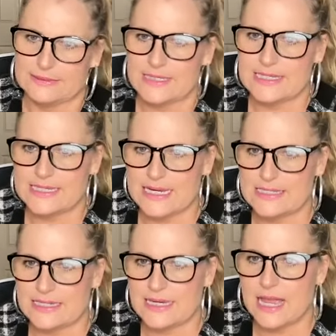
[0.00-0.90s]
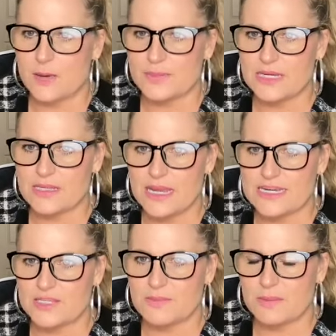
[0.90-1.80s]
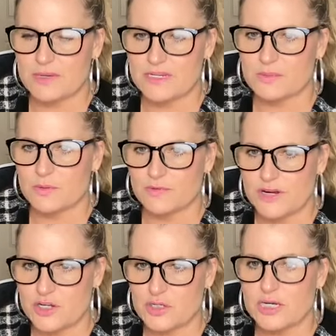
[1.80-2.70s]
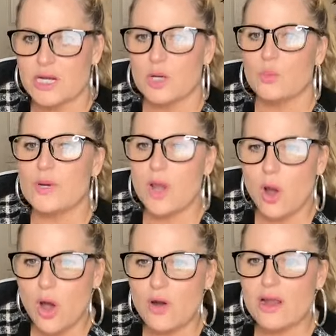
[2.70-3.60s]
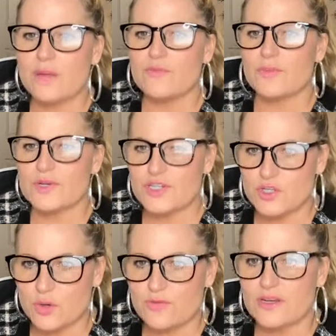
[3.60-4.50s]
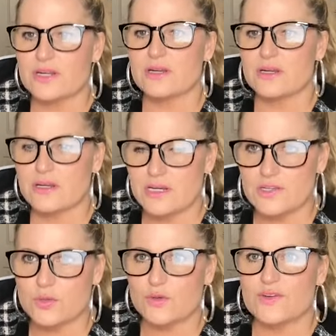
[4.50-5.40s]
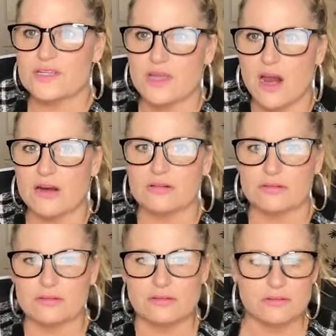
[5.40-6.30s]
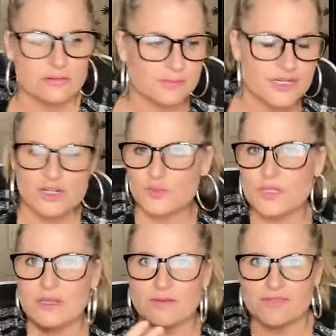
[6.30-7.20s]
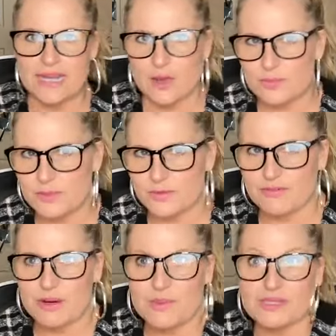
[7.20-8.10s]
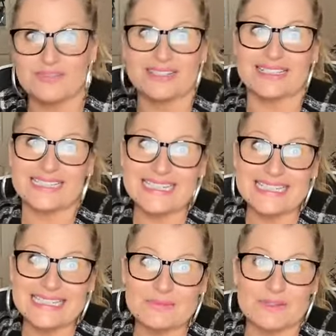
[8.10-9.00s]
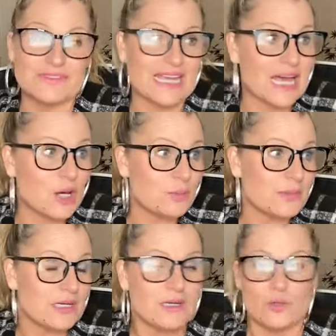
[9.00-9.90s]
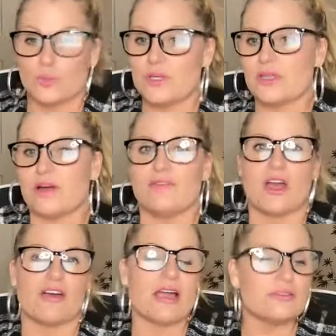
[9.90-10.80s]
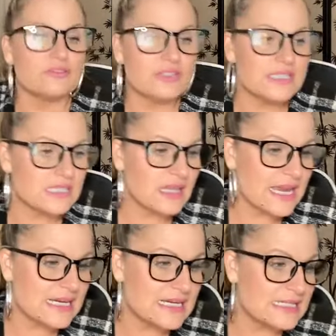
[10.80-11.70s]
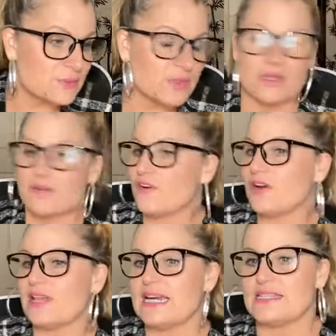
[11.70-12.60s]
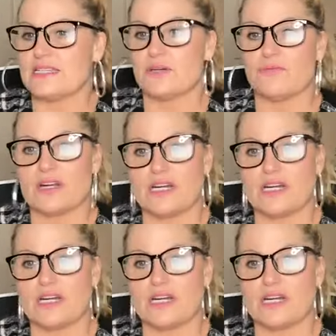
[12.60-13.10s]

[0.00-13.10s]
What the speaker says: Cece, helping clients is my biggest motivation. We all come from a servant's heart, because we love to help people, right? We love to clean, we love to help. We love our elderly clients. We love our clients that are running